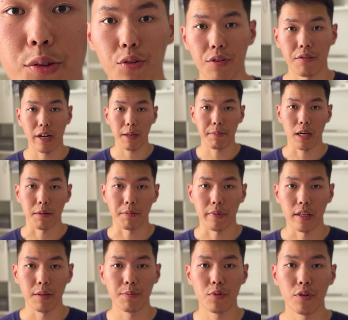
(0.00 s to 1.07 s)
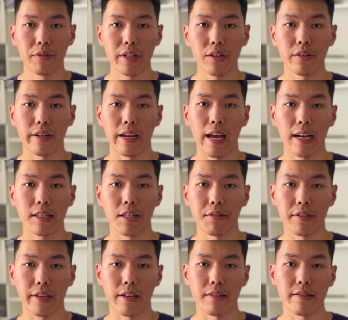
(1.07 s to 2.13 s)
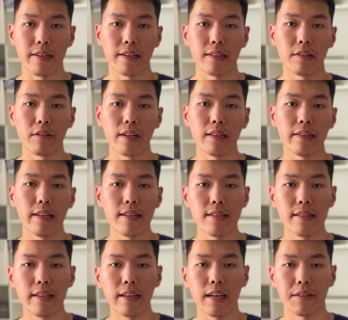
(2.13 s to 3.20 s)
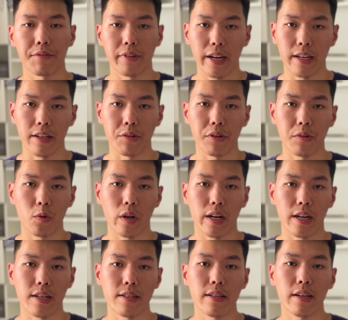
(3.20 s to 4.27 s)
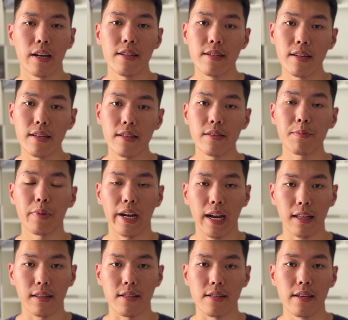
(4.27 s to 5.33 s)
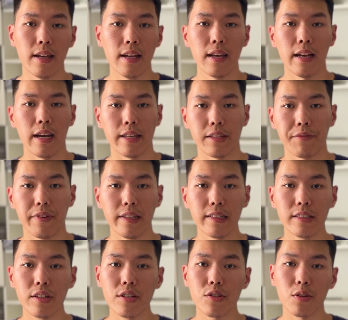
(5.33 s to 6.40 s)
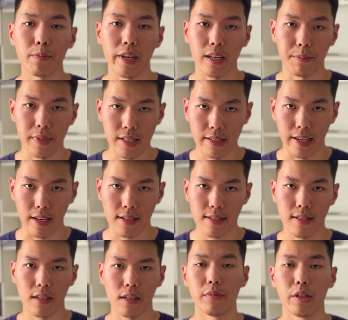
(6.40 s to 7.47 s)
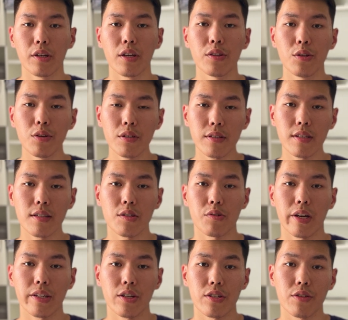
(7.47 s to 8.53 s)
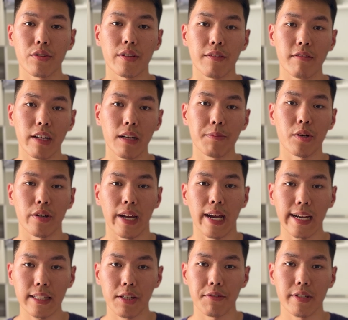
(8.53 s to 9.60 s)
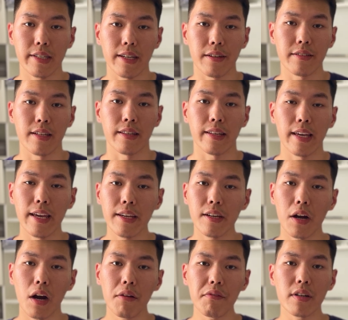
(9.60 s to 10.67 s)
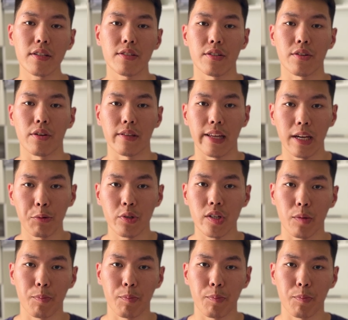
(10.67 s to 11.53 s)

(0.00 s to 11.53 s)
To wrap up, improving your active skills including listening and writing requires consistent practice and willingness to make mistakes. You can use these strategies to develop your active skills and gain confidence in your language